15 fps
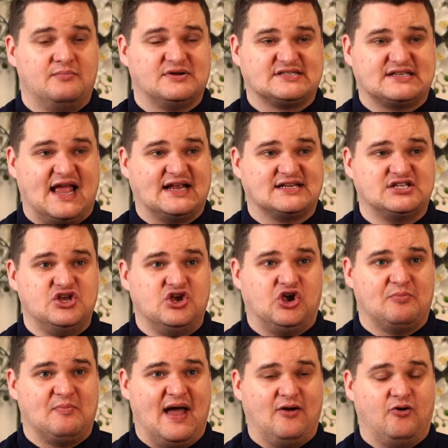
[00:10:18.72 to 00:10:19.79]
Mistakes that you
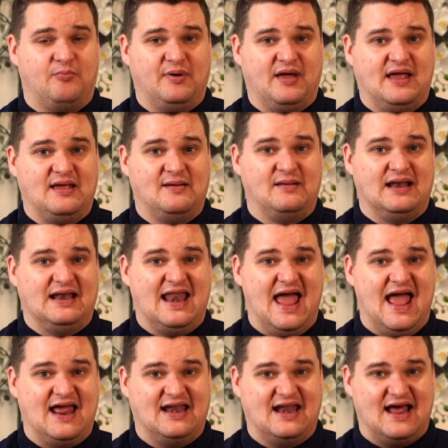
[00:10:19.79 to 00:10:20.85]
could make would be
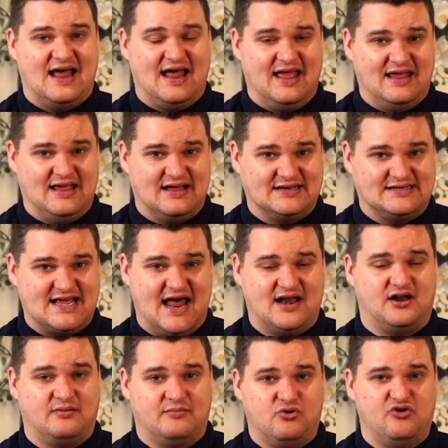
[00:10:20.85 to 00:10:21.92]
letting a
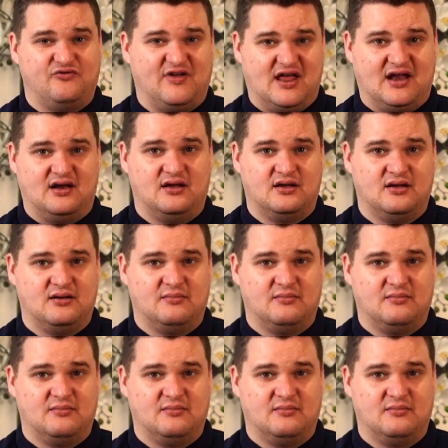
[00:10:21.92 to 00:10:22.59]
tenant move in,